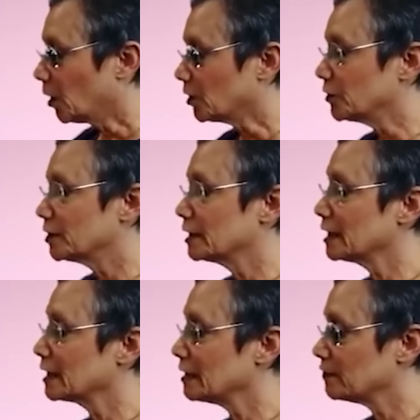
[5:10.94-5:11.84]
or you
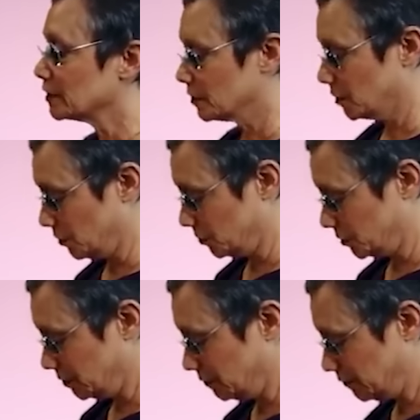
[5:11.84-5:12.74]
can even go
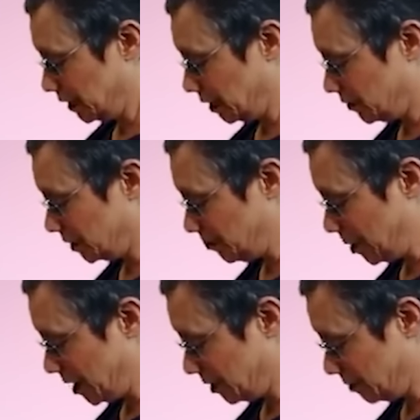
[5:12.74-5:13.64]
to the very
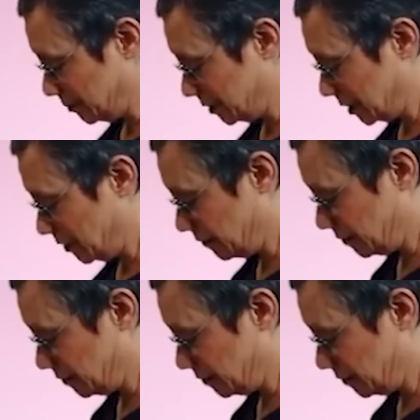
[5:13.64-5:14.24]
bottoms of